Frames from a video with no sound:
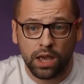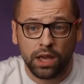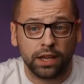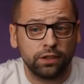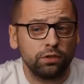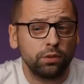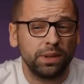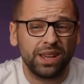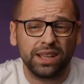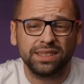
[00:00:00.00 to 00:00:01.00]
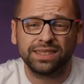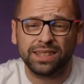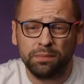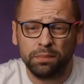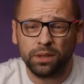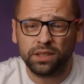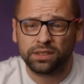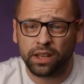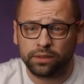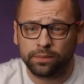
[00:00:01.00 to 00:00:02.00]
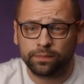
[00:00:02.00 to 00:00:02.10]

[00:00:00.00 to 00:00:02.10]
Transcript: It will be as simple as that.